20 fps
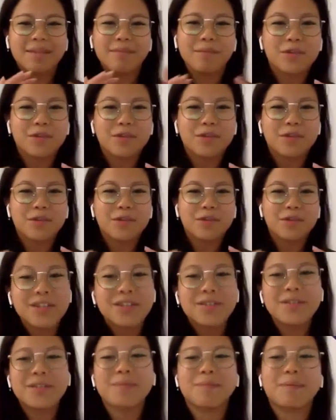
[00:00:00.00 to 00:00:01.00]
in between your
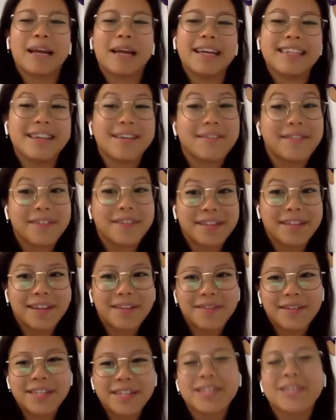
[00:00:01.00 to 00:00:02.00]
toes, but I definitely
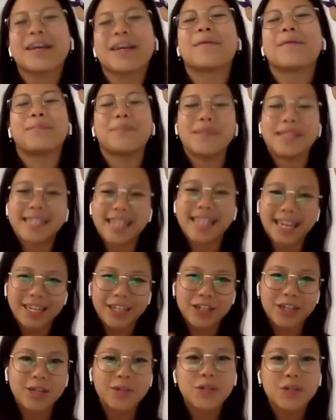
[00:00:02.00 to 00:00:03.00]
love it. So yeah,
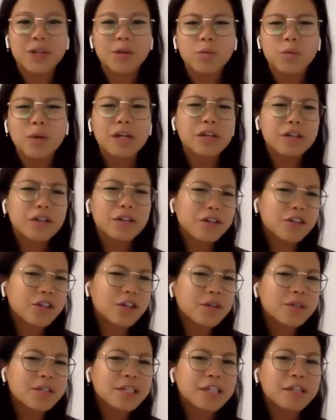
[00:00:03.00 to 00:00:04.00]
sandy toes. You can wiggle your
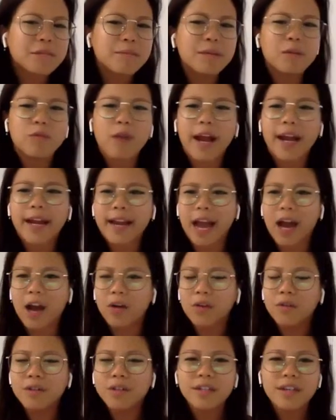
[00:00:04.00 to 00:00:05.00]
toes a little bit right
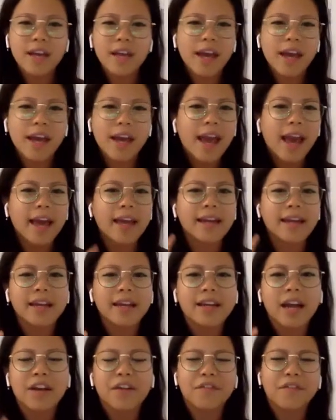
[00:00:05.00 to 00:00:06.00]
now and
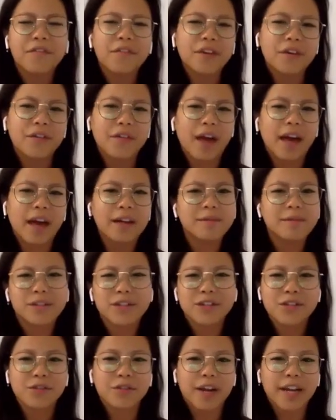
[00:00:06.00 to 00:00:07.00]
kind of feel that,
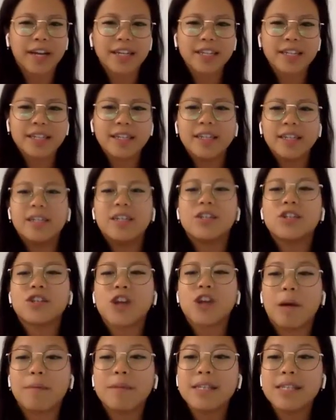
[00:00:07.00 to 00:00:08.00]
which is great.
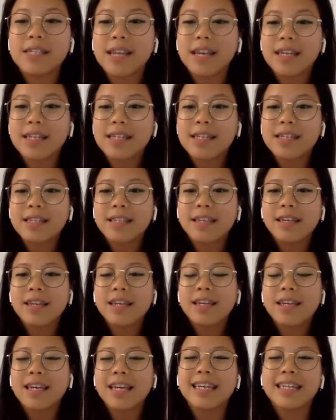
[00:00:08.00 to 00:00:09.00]
Thomas says
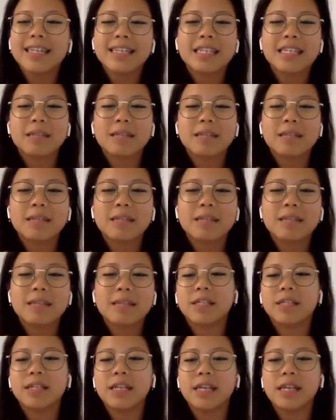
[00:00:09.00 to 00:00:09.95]
he can smell